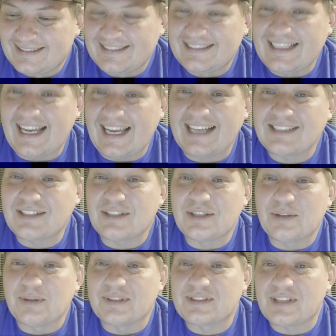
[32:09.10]
And that has to
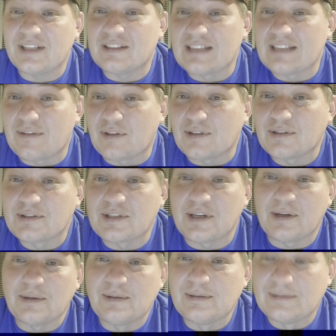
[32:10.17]
do with skill level,
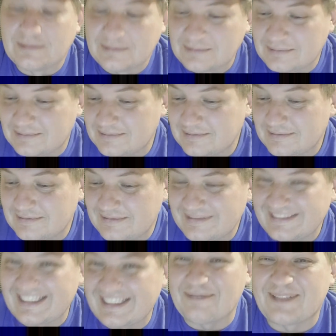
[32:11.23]
so
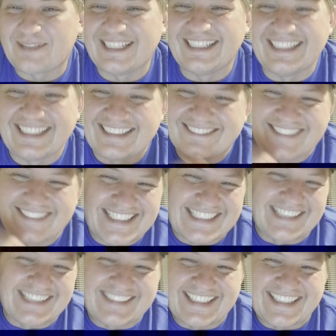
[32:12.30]
I'm just
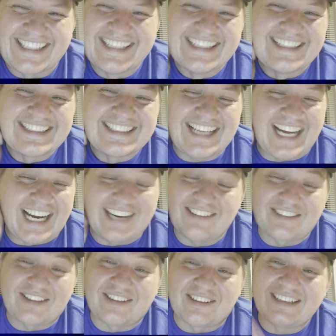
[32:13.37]
joking. I
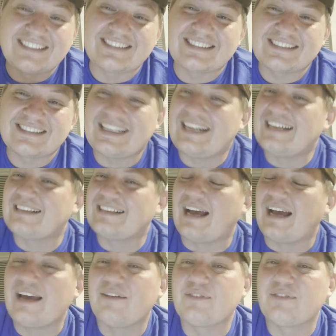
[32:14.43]
don't know.
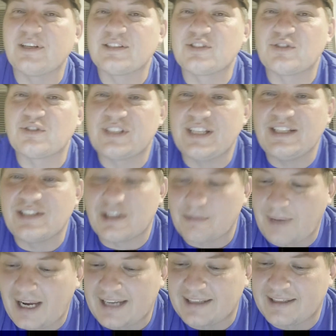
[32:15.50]
I have a good strategic
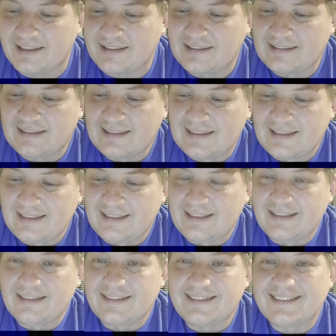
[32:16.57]
mind.
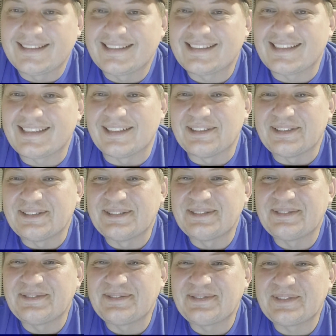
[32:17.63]
So,
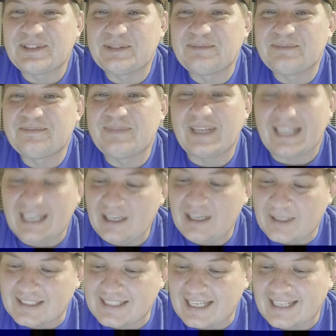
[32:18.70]
but
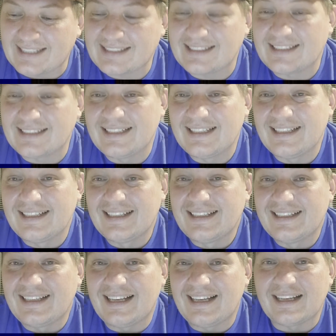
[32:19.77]
anyways, guys,
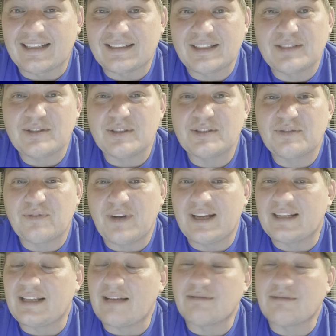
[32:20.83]
this was
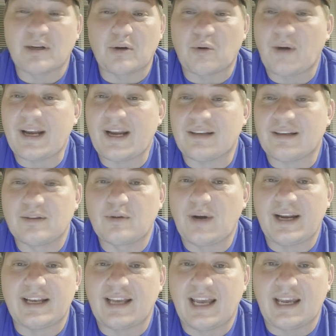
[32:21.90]
fun. That was a
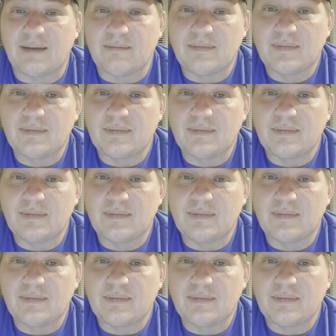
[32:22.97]
great game.